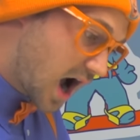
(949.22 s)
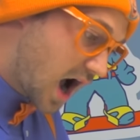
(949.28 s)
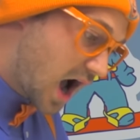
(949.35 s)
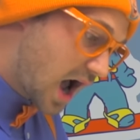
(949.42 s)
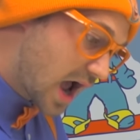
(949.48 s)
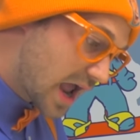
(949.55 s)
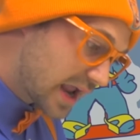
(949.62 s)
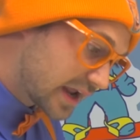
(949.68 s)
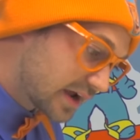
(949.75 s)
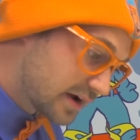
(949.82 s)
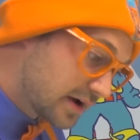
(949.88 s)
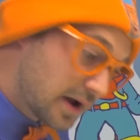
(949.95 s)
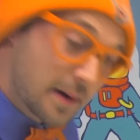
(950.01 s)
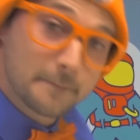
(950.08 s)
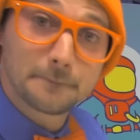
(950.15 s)
I.
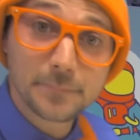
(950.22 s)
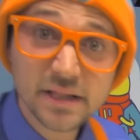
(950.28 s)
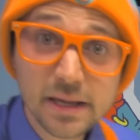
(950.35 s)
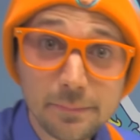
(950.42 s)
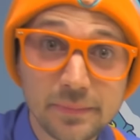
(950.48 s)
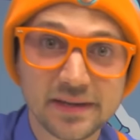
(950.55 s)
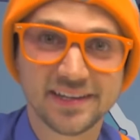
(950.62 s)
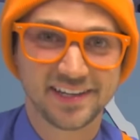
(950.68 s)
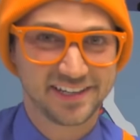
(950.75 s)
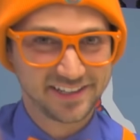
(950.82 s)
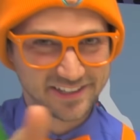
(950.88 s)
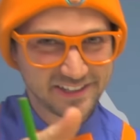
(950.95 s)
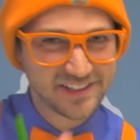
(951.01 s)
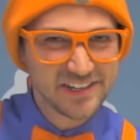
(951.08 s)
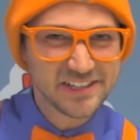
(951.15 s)
Blippi.
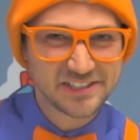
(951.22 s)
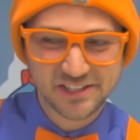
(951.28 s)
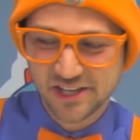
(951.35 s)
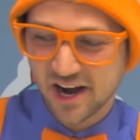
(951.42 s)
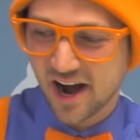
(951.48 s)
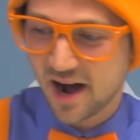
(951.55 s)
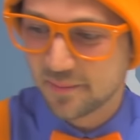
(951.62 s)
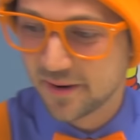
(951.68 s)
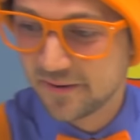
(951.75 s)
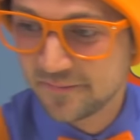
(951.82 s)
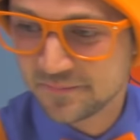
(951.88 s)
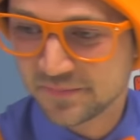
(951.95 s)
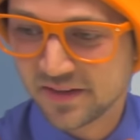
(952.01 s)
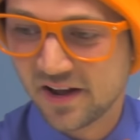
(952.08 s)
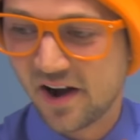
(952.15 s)
Good job.
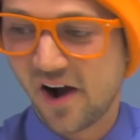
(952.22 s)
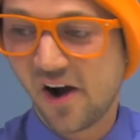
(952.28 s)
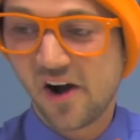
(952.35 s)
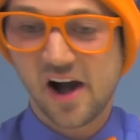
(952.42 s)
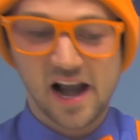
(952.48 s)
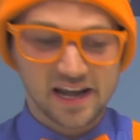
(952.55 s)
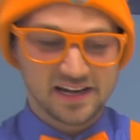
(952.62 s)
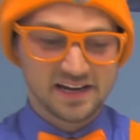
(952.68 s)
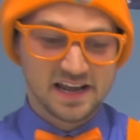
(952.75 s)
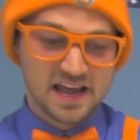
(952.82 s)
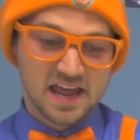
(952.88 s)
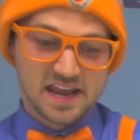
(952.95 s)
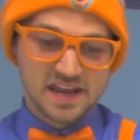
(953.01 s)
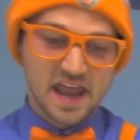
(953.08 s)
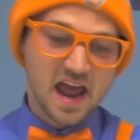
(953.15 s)
All
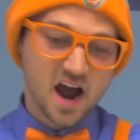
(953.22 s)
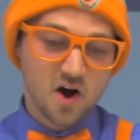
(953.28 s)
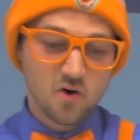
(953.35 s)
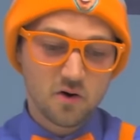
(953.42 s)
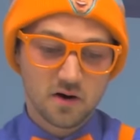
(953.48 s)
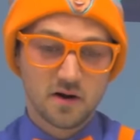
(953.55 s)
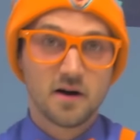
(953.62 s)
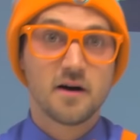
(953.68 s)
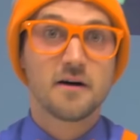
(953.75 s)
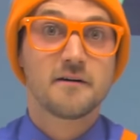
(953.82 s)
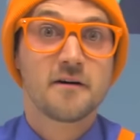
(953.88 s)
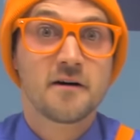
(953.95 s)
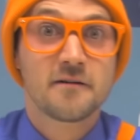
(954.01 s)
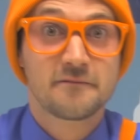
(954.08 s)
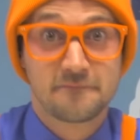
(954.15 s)
right, now
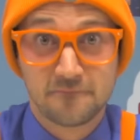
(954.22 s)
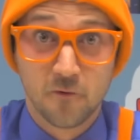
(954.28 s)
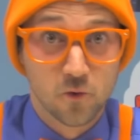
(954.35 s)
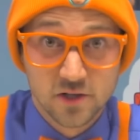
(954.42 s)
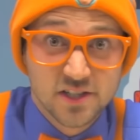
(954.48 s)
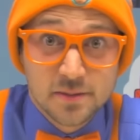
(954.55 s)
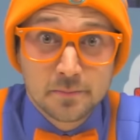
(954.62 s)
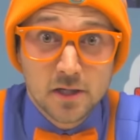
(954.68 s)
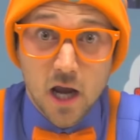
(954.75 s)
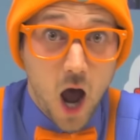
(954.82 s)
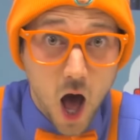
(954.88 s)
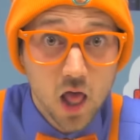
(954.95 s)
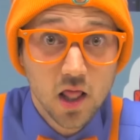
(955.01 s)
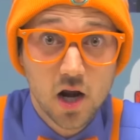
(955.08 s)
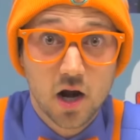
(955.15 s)
for some
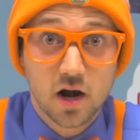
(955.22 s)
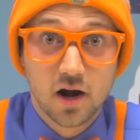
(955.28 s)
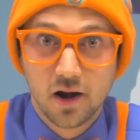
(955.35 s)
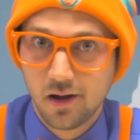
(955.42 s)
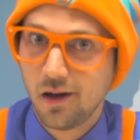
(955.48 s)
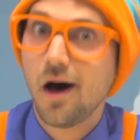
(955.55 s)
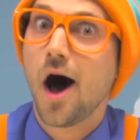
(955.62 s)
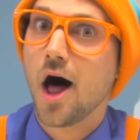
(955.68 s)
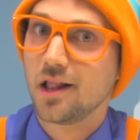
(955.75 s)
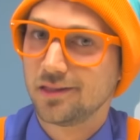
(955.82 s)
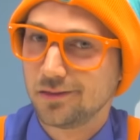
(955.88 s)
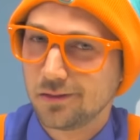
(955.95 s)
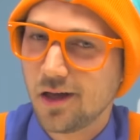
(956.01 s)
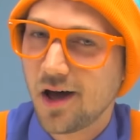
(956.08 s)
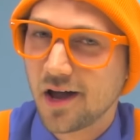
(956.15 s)
color. A
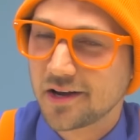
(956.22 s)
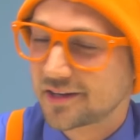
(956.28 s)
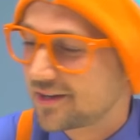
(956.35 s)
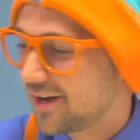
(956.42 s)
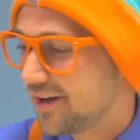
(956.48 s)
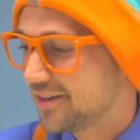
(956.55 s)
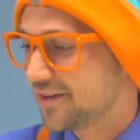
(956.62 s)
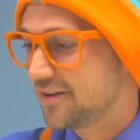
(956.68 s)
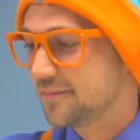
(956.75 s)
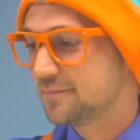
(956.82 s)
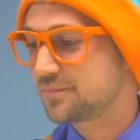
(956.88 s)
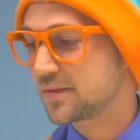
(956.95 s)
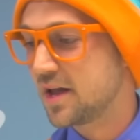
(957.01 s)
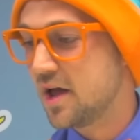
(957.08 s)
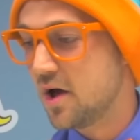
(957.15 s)
lot of color.
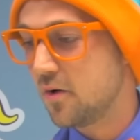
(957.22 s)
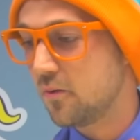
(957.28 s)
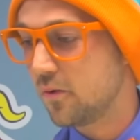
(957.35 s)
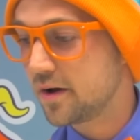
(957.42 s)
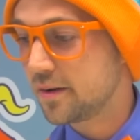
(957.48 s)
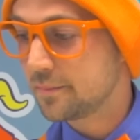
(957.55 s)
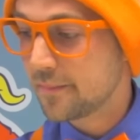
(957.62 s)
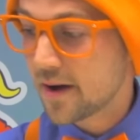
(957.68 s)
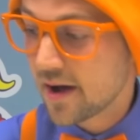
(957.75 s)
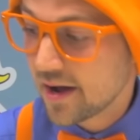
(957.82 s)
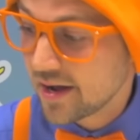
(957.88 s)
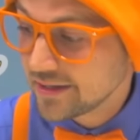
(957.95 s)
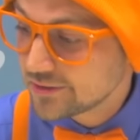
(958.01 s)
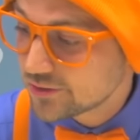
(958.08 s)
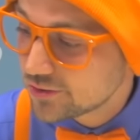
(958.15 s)
One of
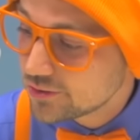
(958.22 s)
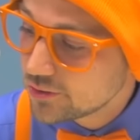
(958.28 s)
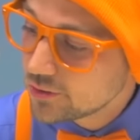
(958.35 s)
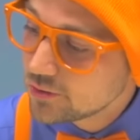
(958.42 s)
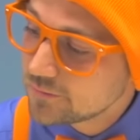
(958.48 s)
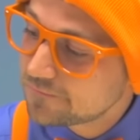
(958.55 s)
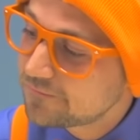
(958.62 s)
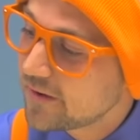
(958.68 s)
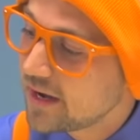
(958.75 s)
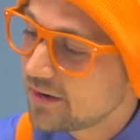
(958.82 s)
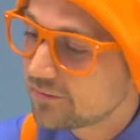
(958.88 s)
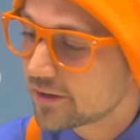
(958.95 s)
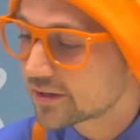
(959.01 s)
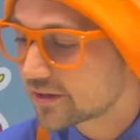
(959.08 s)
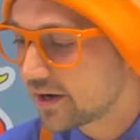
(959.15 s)
my two
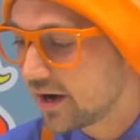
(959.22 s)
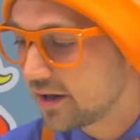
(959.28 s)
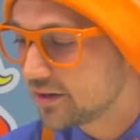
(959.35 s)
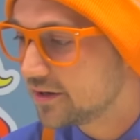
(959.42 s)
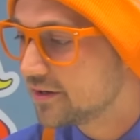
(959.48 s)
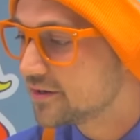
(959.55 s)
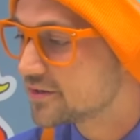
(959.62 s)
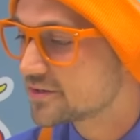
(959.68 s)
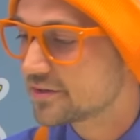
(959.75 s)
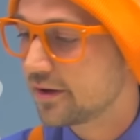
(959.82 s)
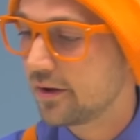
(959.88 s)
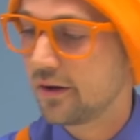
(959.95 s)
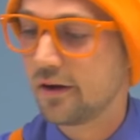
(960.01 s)
favorite colors